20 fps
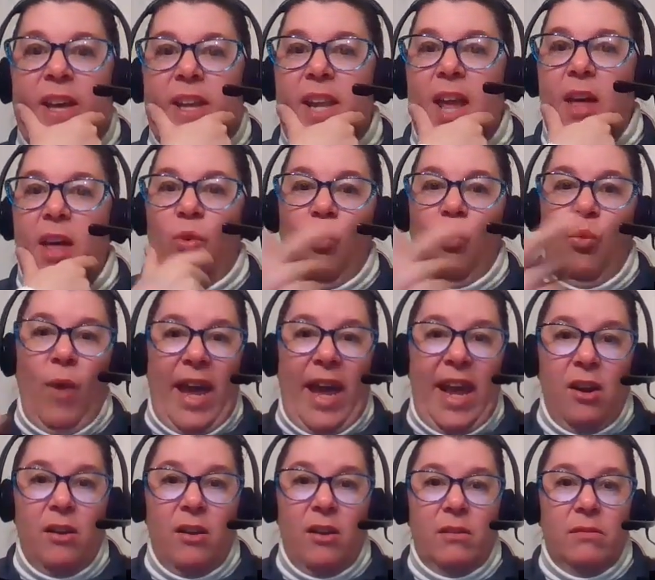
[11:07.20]
Now the
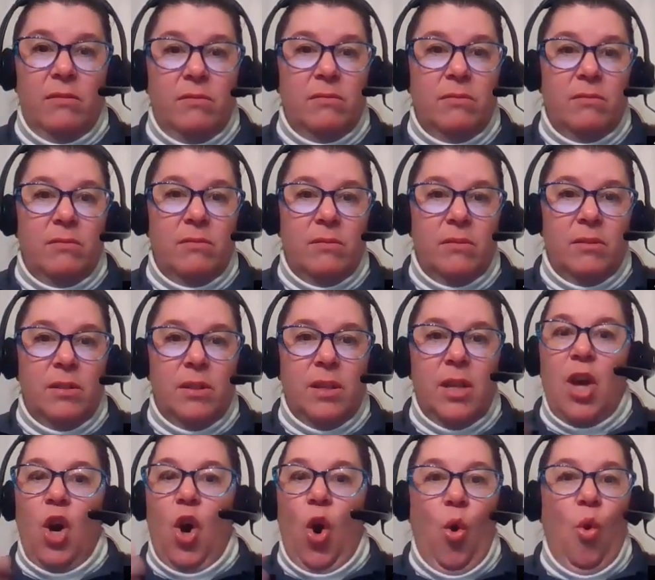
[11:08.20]
where,
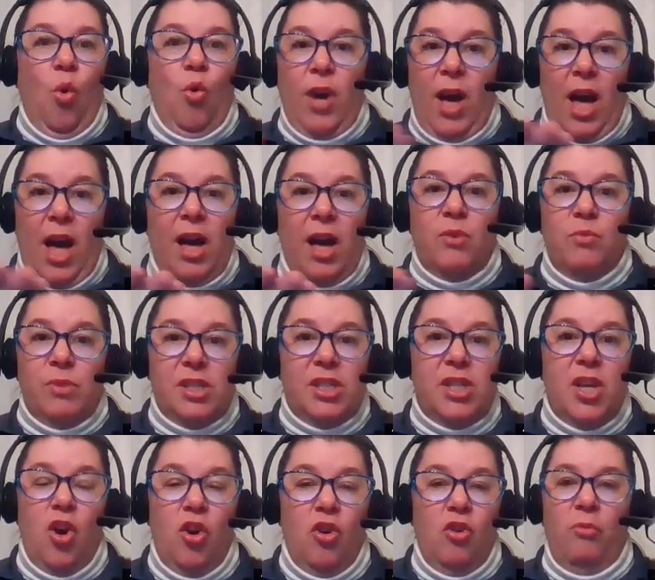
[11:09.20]
hogar was
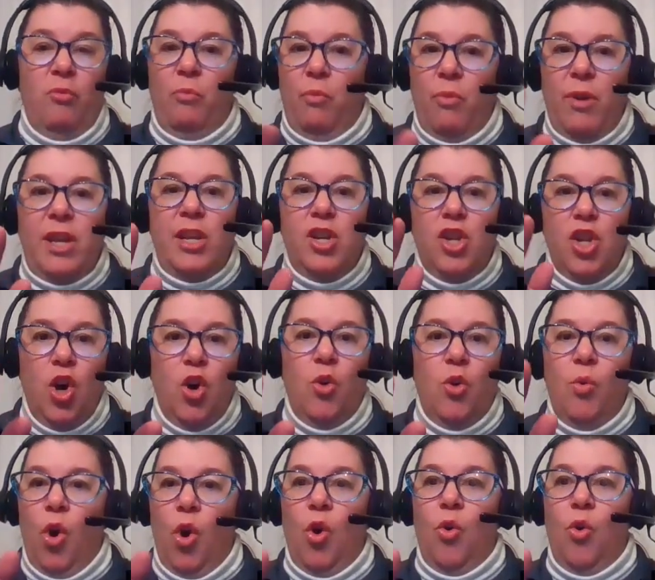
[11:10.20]
home. We
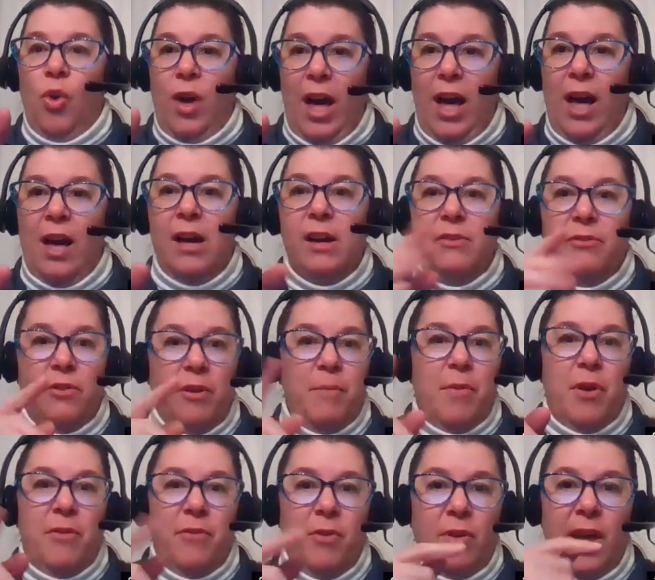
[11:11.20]
know hogar from
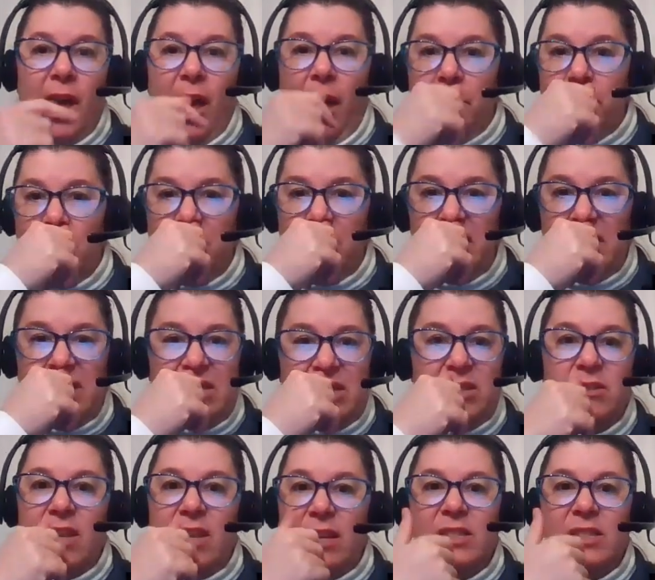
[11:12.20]
our vocabulary list.
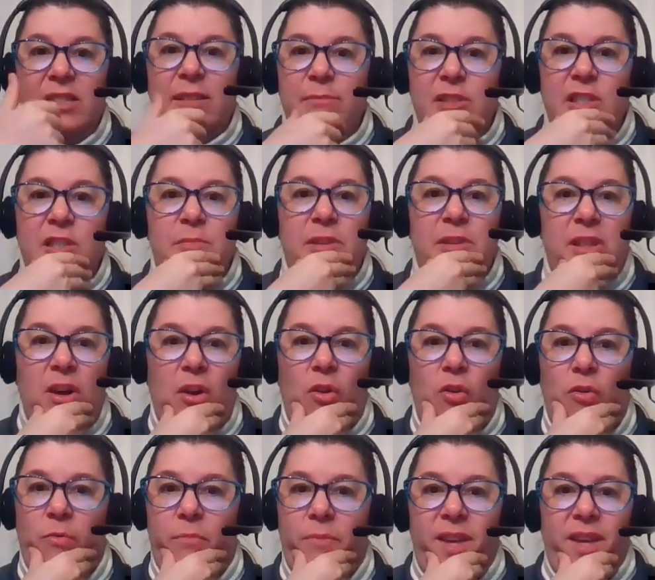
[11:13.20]
So that seems to be the
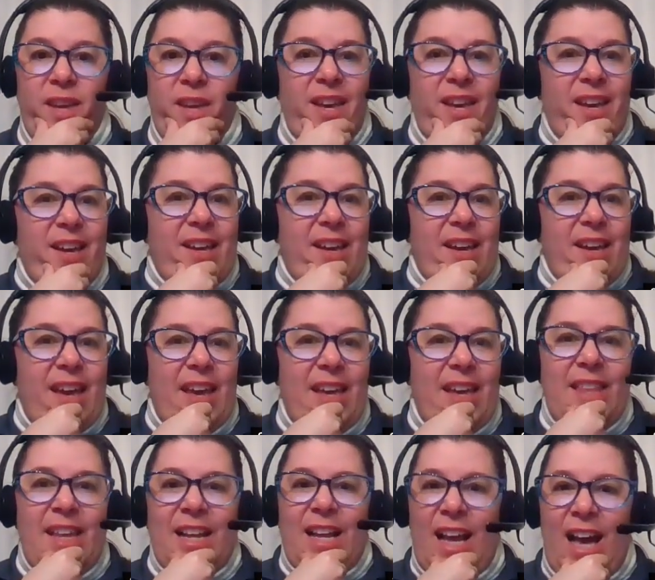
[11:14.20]
home.
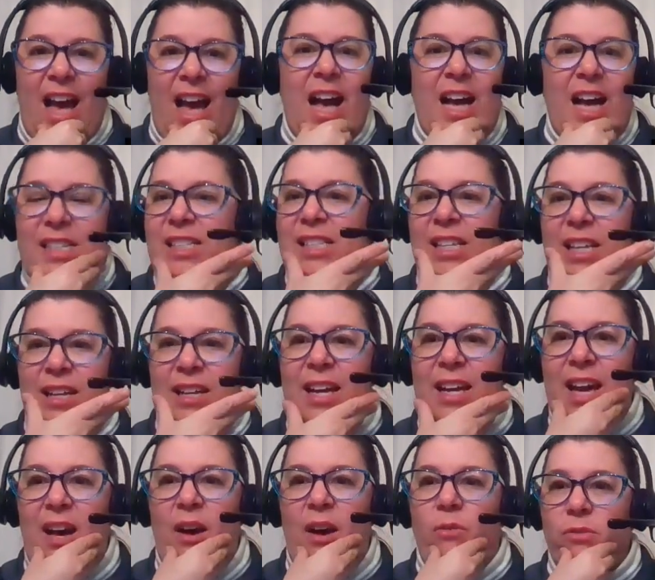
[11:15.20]
And then casa,
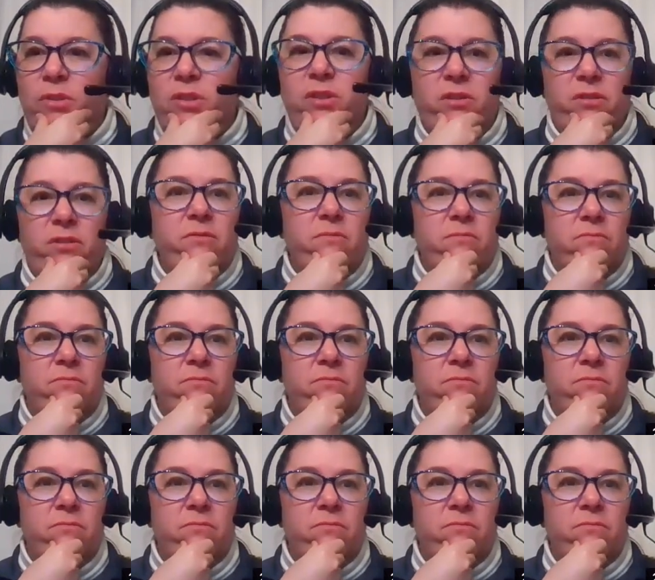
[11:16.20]
house.